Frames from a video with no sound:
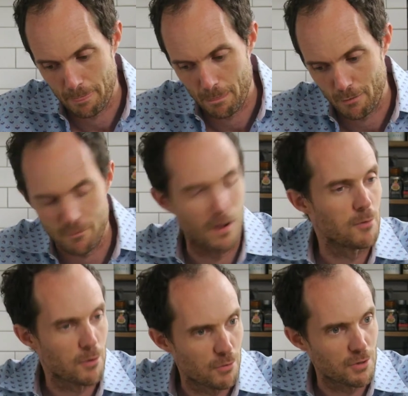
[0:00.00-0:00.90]
far
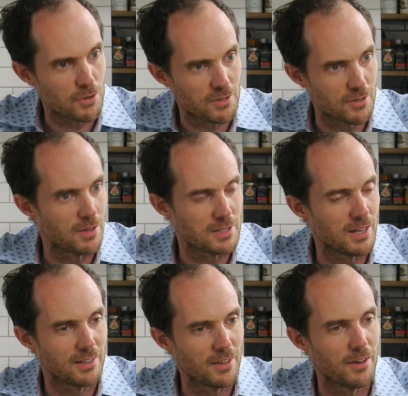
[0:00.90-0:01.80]
more crucial. So I
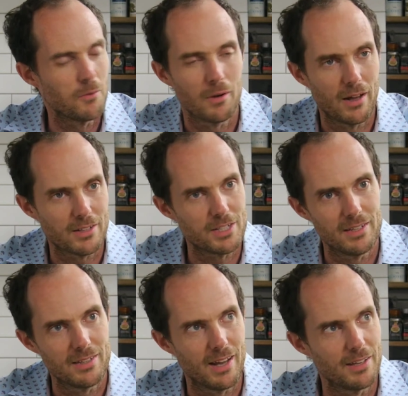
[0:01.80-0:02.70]
started going, well,
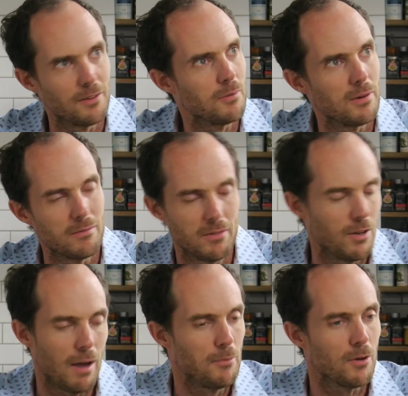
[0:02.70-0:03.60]
actually,
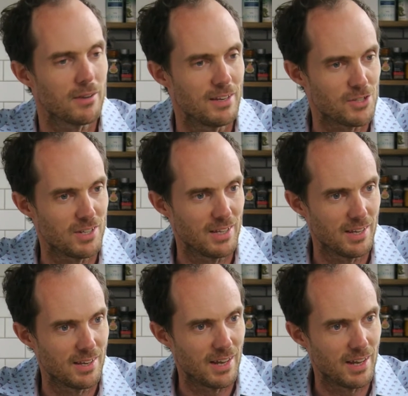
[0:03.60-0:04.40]
I'm not an engineer.